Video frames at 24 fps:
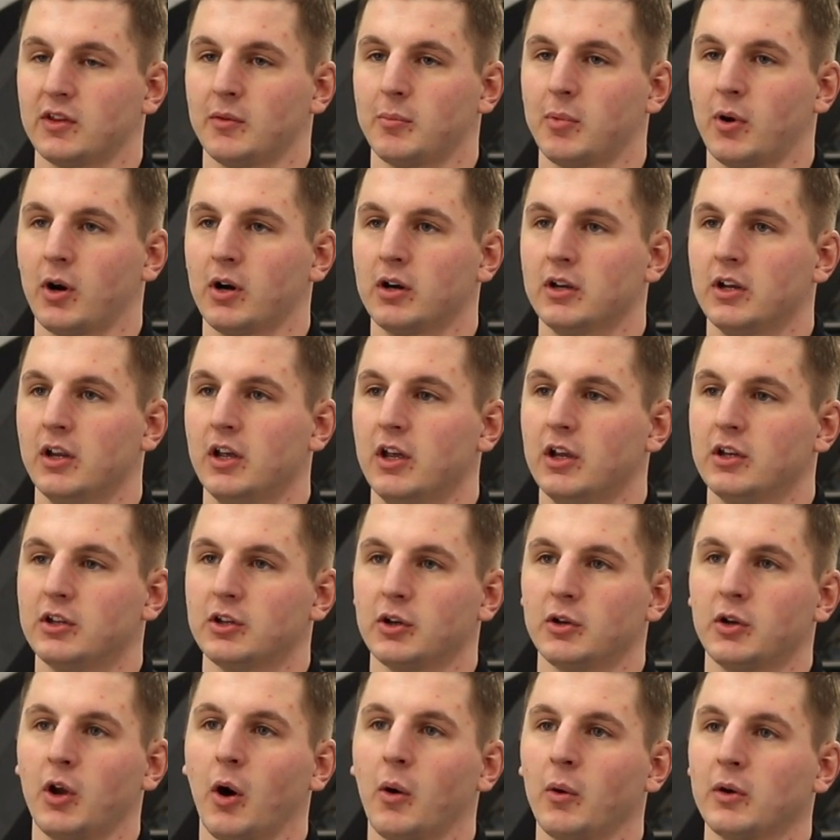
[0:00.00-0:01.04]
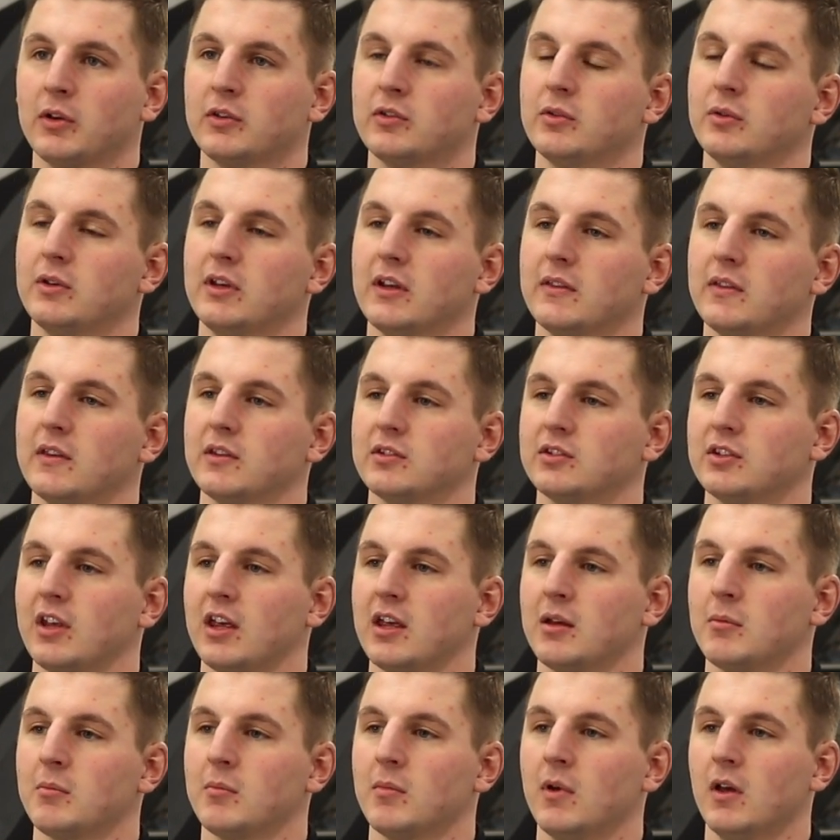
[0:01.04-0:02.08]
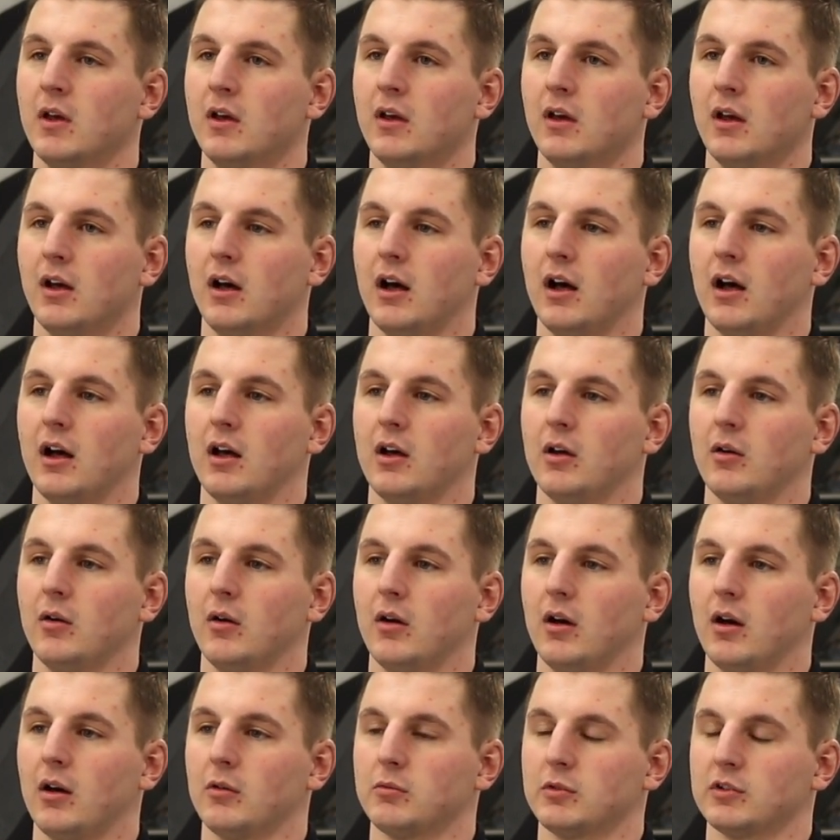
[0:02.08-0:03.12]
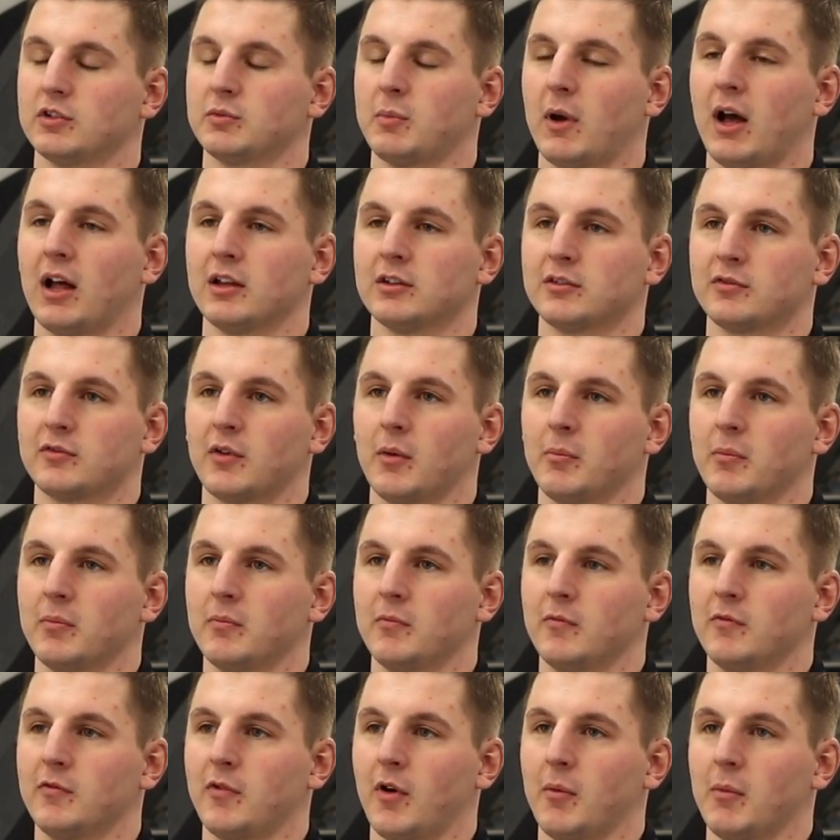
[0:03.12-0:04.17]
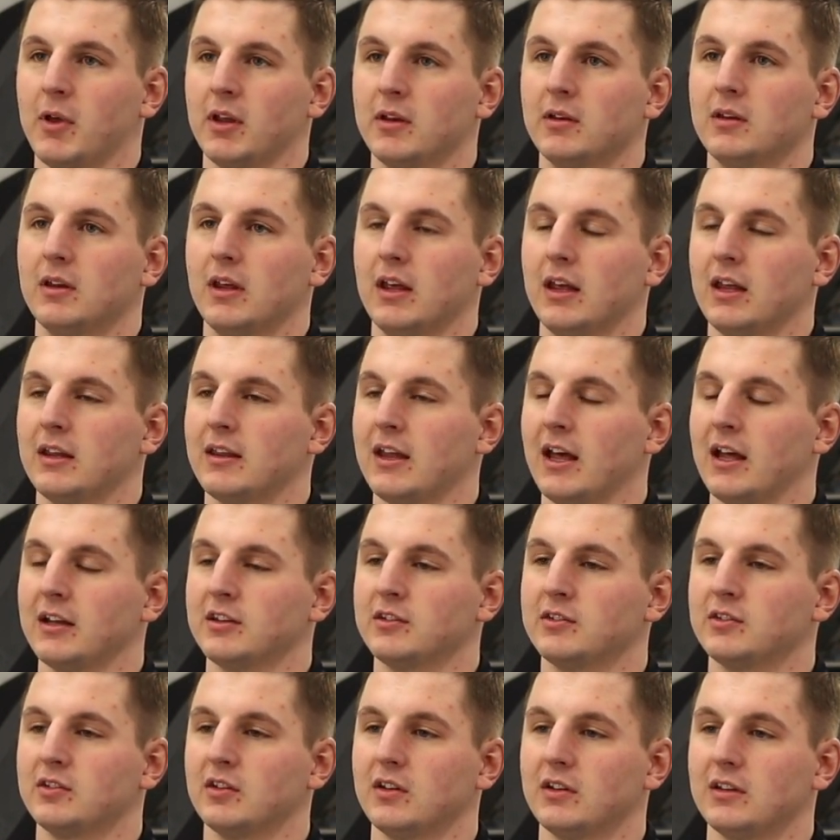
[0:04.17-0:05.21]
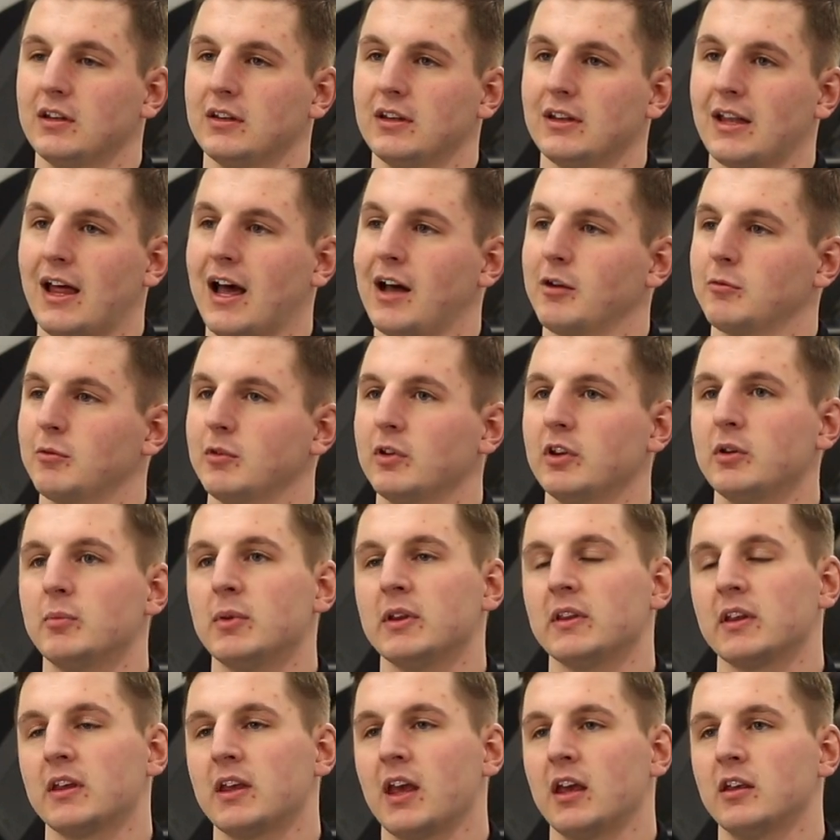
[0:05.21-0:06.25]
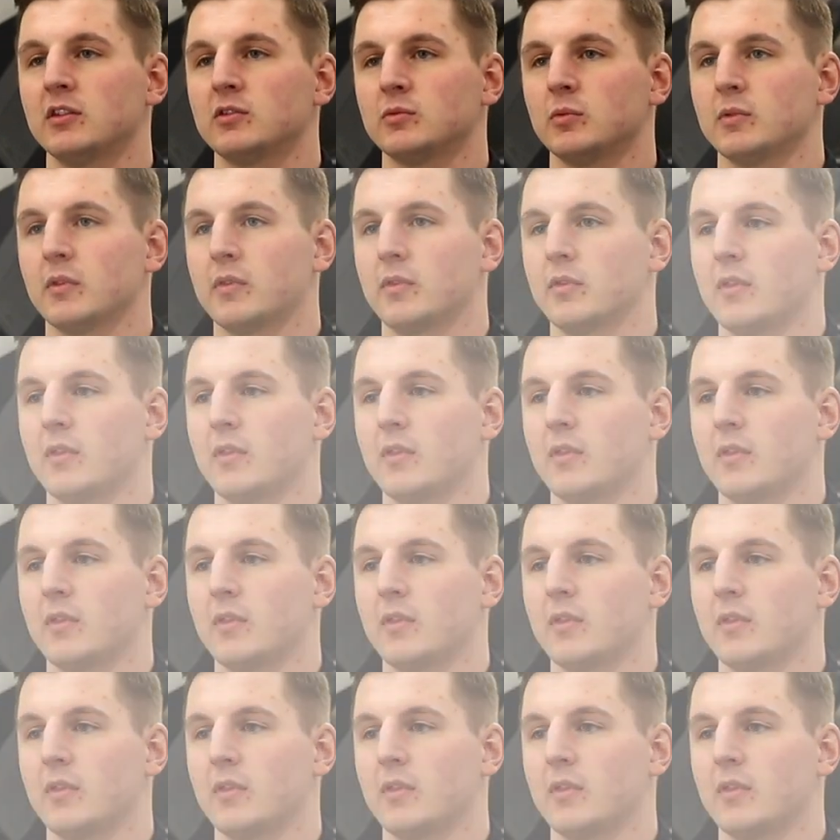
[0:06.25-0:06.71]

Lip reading: the part, you're going to get the same response from it. And that's not really been the case with